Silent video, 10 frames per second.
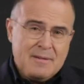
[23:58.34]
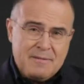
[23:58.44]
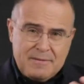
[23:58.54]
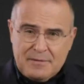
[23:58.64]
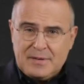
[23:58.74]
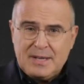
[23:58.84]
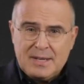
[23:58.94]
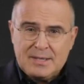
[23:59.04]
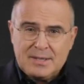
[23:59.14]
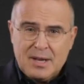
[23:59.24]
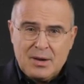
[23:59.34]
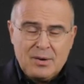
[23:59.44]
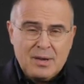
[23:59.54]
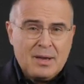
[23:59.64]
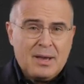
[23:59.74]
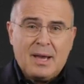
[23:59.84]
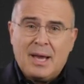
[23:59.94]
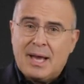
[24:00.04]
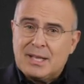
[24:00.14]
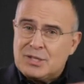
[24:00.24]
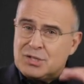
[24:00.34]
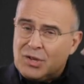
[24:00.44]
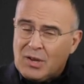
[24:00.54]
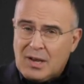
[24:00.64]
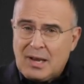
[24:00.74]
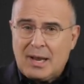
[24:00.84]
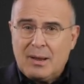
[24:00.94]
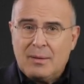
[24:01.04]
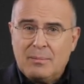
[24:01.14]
50 years ago, and certainly